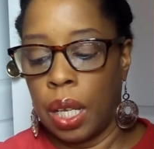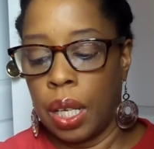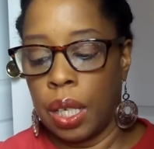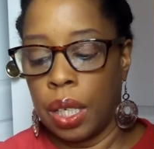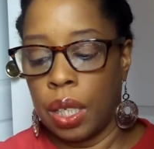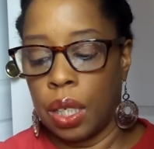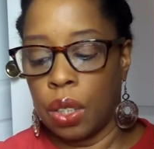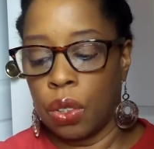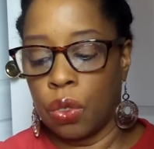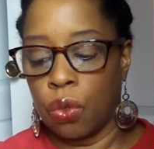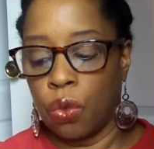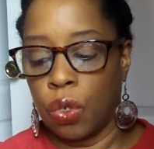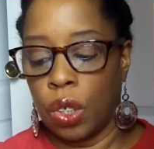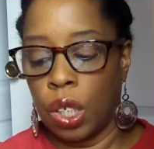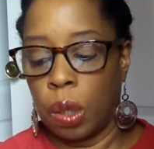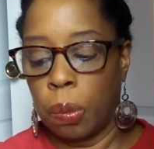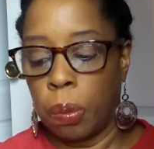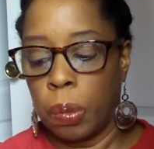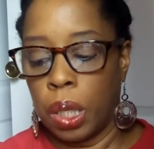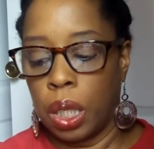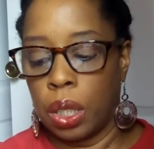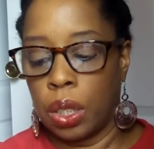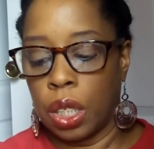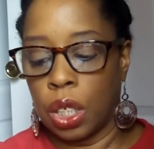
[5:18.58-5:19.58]
hair
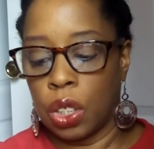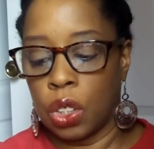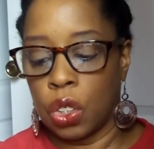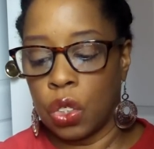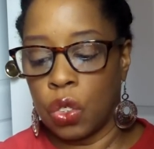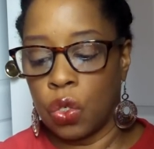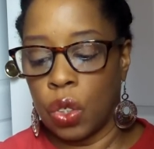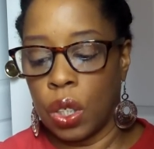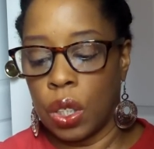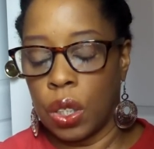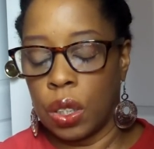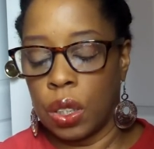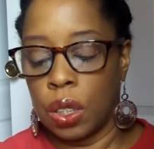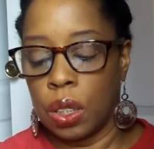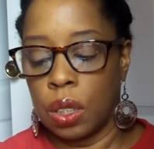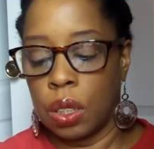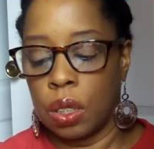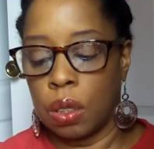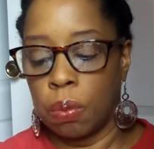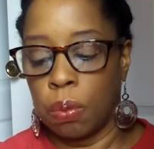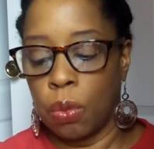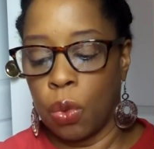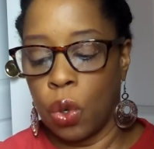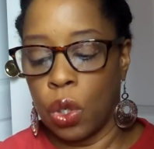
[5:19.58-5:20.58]
treatment that
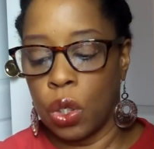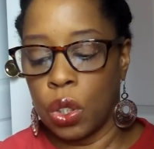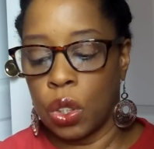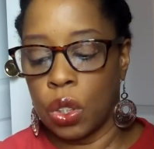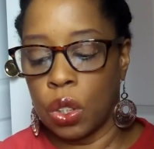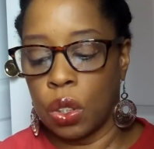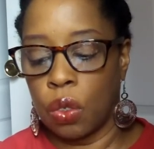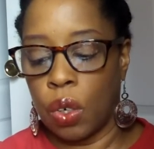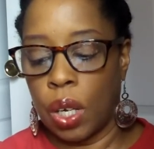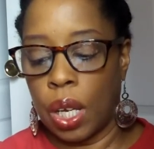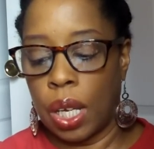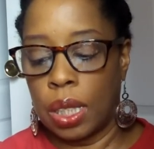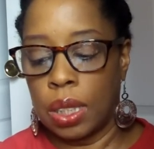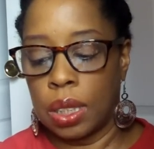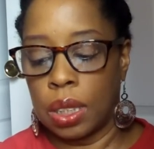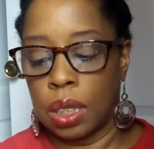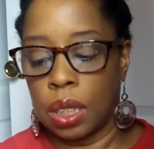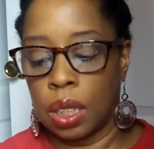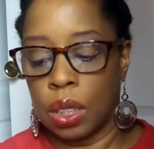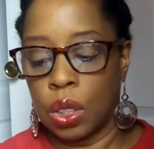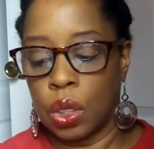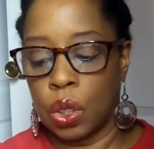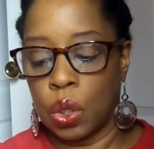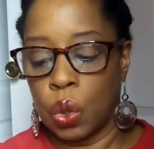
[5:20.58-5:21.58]
strengthens, moisturizes,
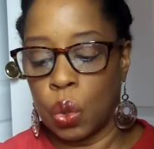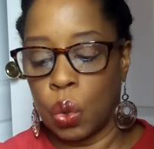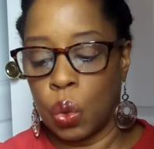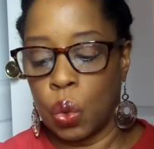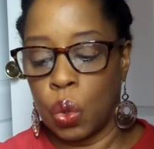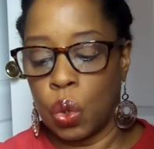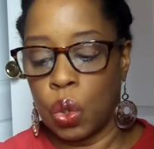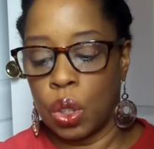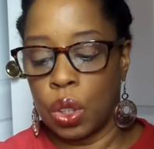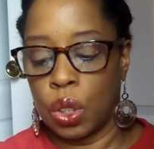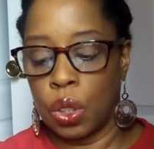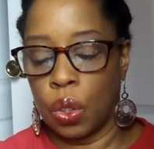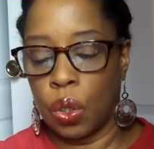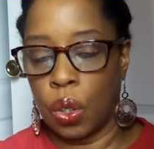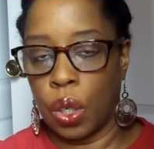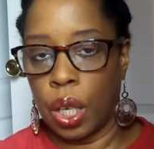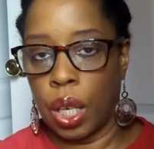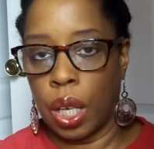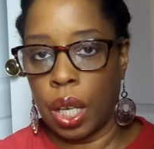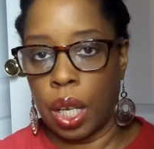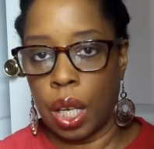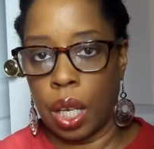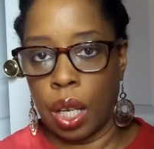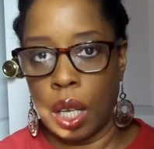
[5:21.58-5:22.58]
and soothes your
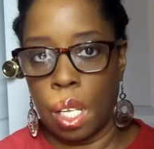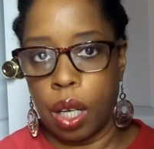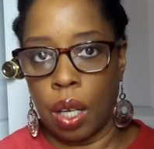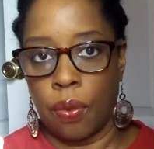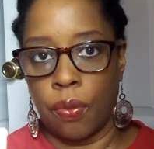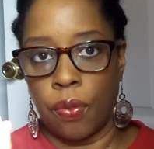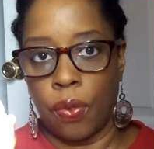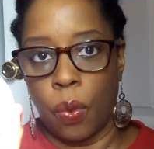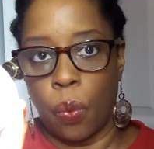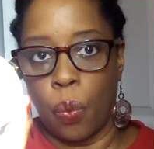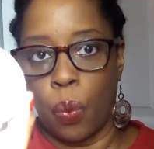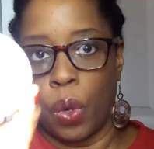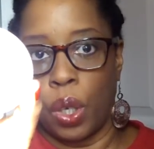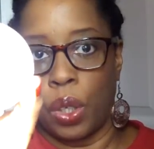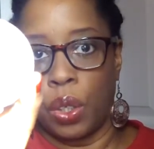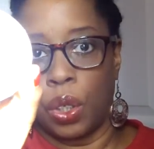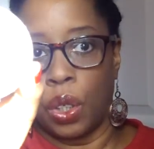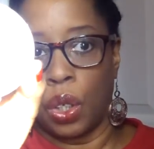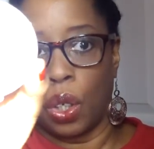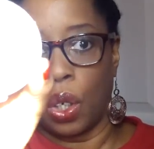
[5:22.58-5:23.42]
hair from Wonder